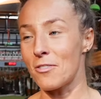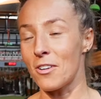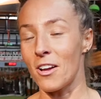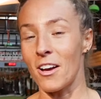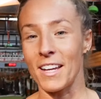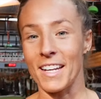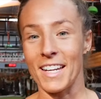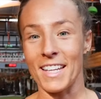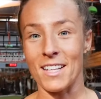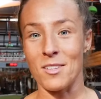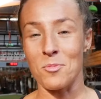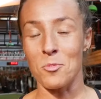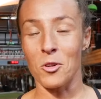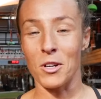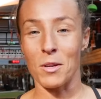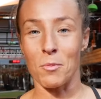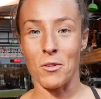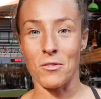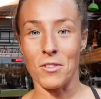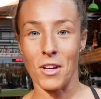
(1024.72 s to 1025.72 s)
flying in this
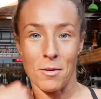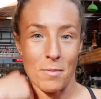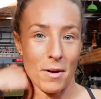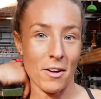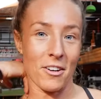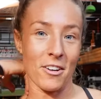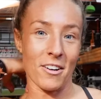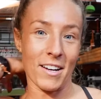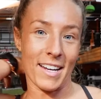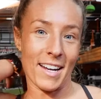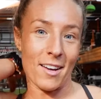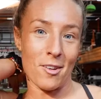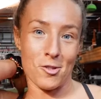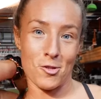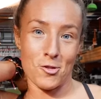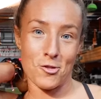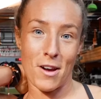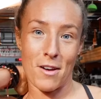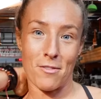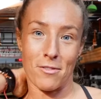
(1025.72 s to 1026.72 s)
morning. We've done about 9 hours
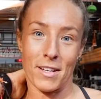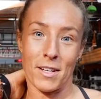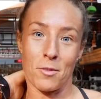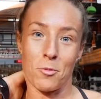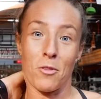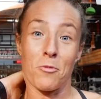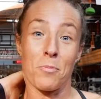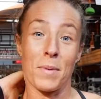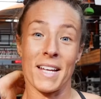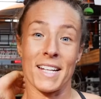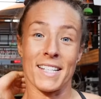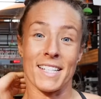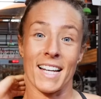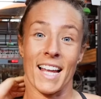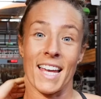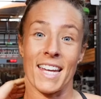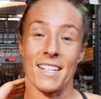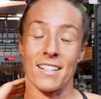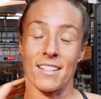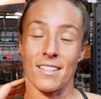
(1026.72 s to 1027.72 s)
of traveling with being
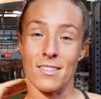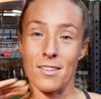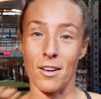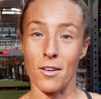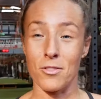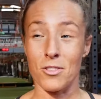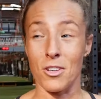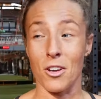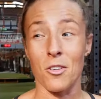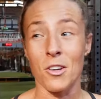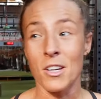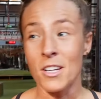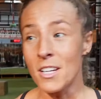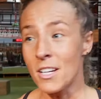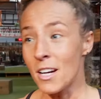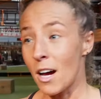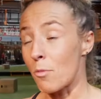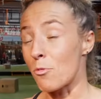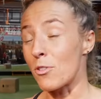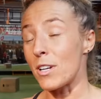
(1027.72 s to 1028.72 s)
delayed and stuff, so
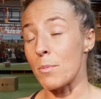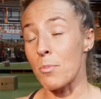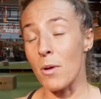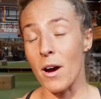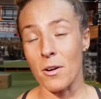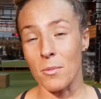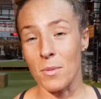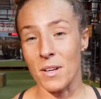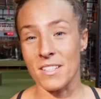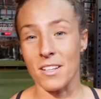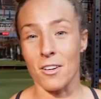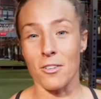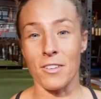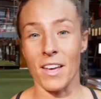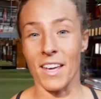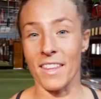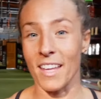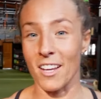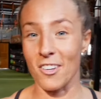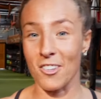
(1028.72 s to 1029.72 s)
I'm really proud of myself
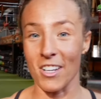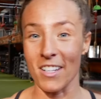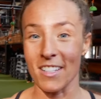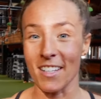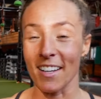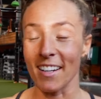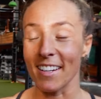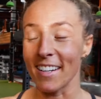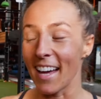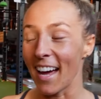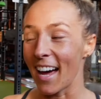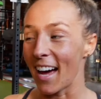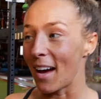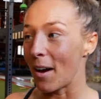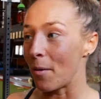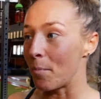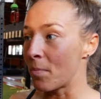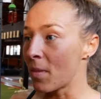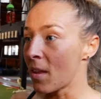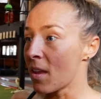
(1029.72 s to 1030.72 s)
getting that shit
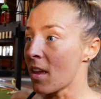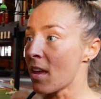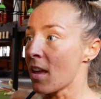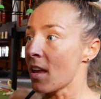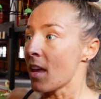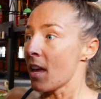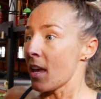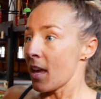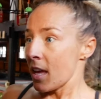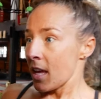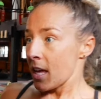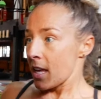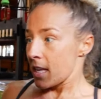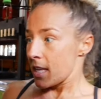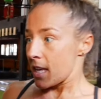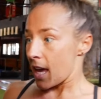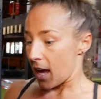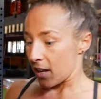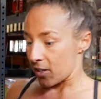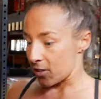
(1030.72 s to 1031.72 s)
done.
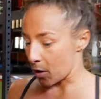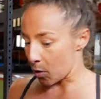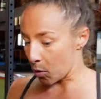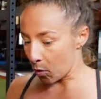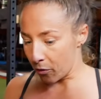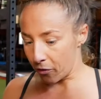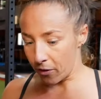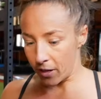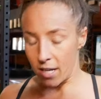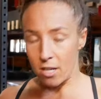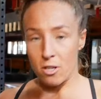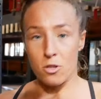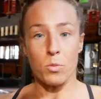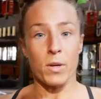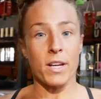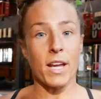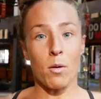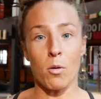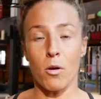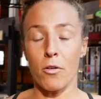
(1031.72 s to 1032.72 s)
So all finished,
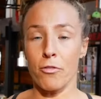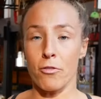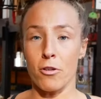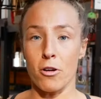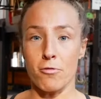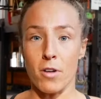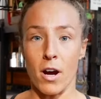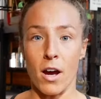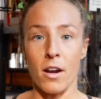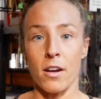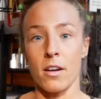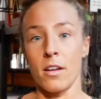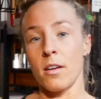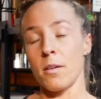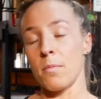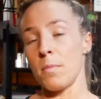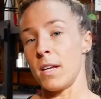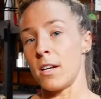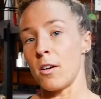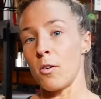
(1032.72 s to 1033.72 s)
we're now off for a run.
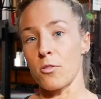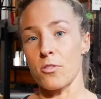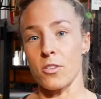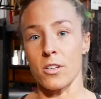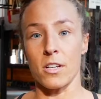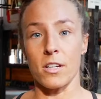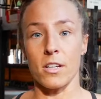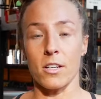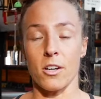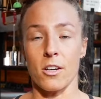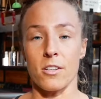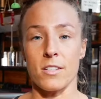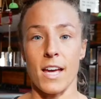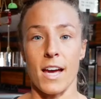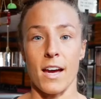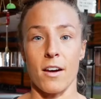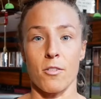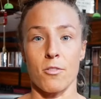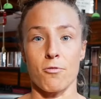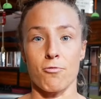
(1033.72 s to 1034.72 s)
Me and Oles are gonna go
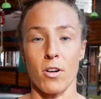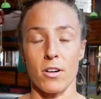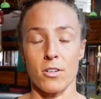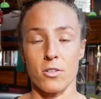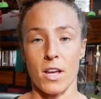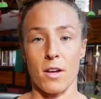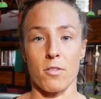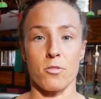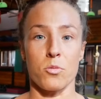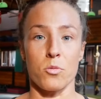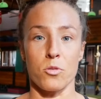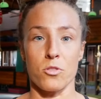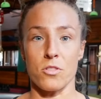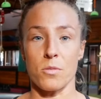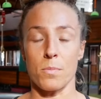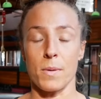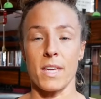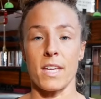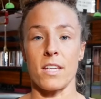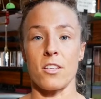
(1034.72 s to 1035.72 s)
down, run down towards
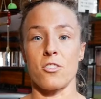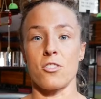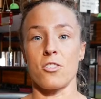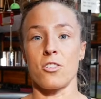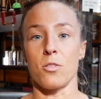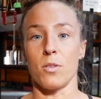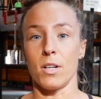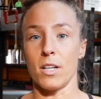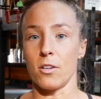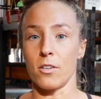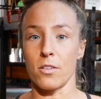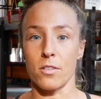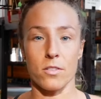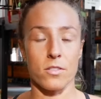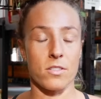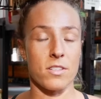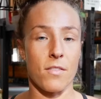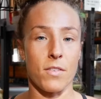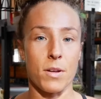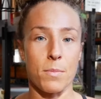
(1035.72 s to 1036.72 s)
the beach, do a little
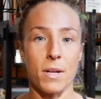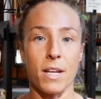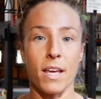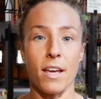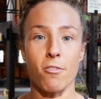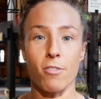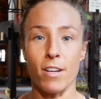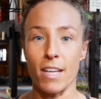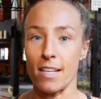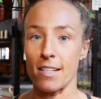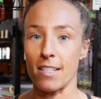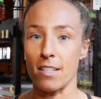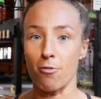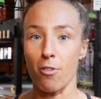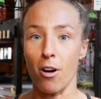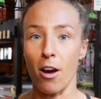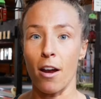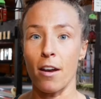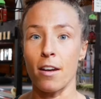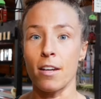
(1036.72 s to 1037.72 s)
70 minute easy
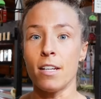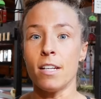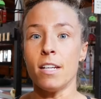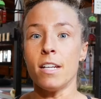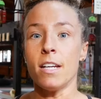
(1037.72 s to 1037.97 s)
run.